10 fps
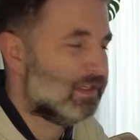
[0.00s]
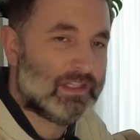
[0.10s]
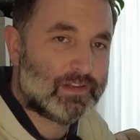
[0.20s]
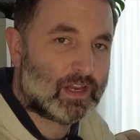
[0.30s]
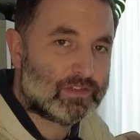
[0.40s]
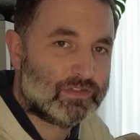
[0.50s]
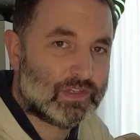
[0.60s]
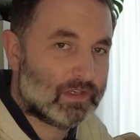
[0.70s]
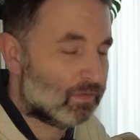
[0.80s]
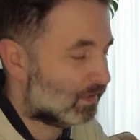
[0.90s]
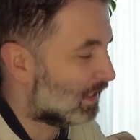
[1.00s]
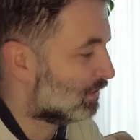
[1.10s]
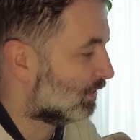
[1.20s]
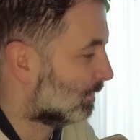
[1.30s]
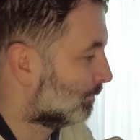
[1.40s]
really nice
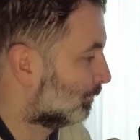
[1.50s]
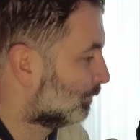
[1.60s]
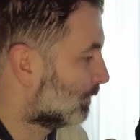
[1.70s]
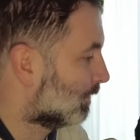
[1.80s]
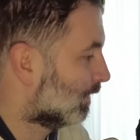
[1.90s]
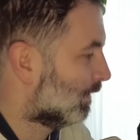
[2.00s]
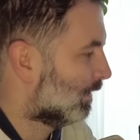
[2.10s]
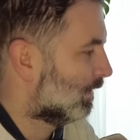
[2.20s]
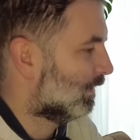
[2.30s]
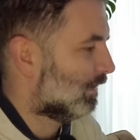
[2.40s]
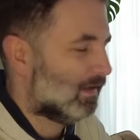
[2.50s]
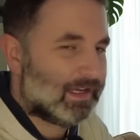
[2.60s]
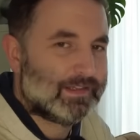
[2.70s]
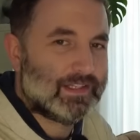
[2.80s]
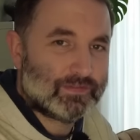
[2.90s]
location.
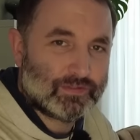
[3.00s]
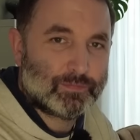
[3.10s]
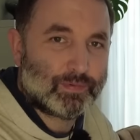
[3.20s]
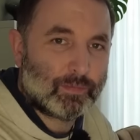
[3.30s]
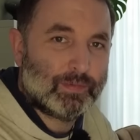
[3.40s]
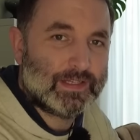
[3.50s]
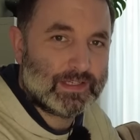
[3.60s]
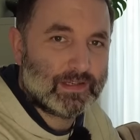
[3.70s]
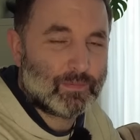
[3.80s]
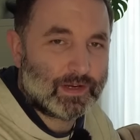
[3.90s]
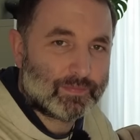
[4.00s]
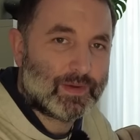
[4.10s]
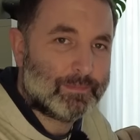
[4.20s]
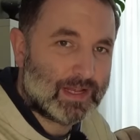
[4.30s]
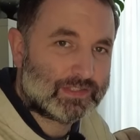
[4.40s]
And this is probably one of
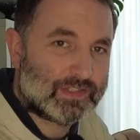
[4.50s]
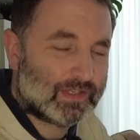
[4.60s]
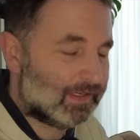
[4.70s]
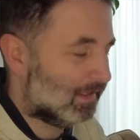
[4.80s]
my best